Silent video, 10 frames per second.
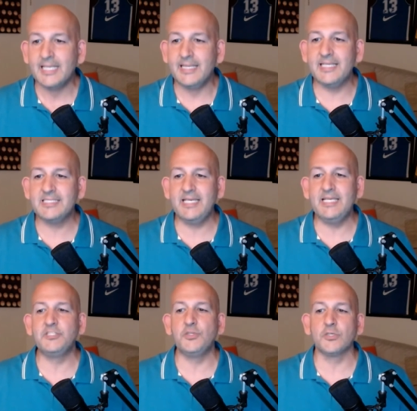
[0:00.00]
This
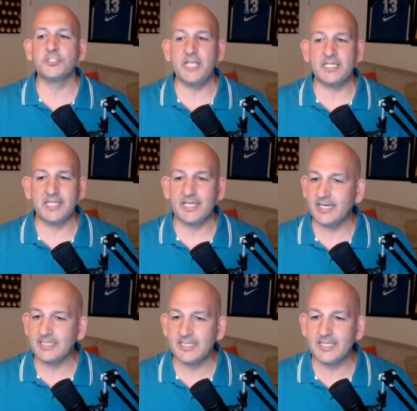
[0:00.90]
is your chance to
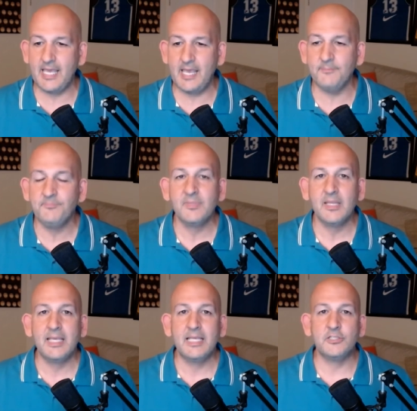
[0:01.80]
get into the game
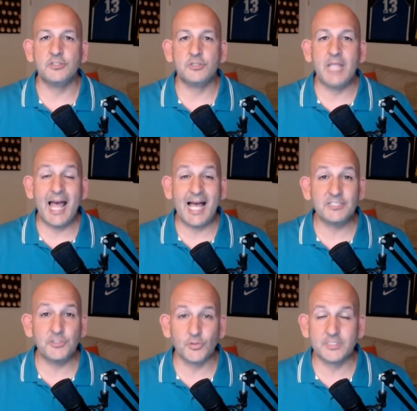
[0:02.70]

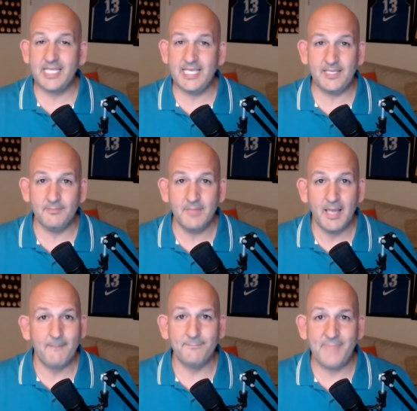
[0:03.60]
as your team
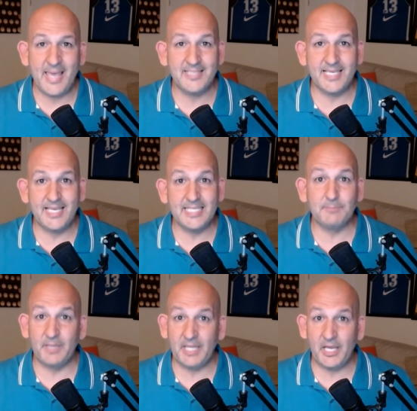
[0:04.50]
makes
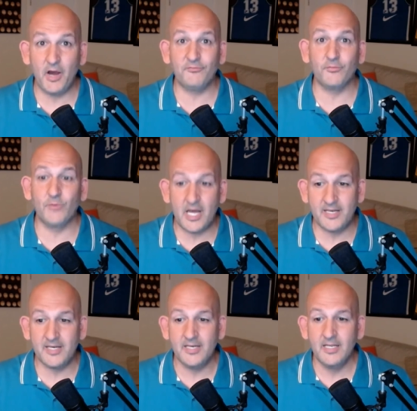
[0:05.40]
its playoff
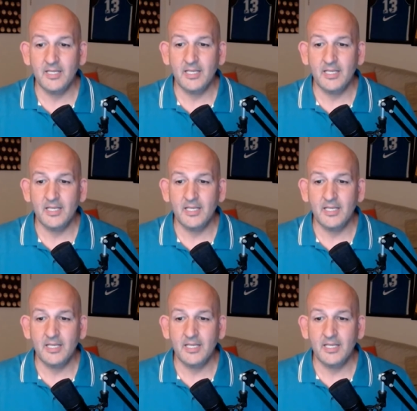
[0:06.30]
run.